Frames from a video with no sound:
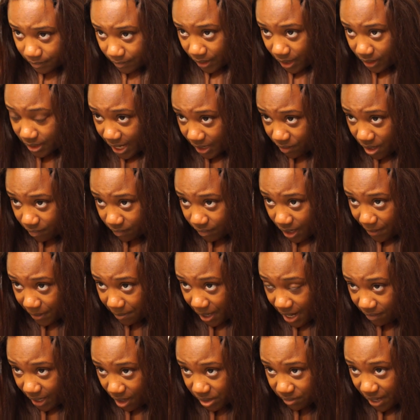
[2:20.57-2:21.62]
So I'm finally
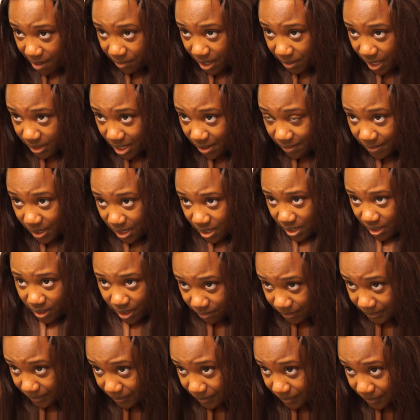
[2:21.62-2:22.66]
finished gluing all the
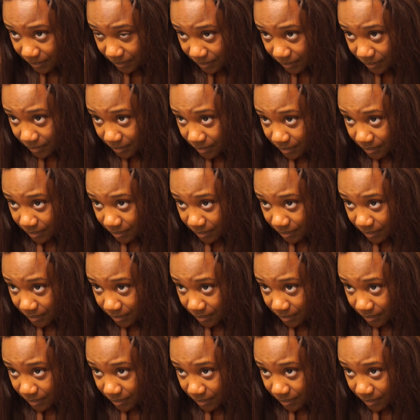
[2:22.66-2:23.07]
tracks on. So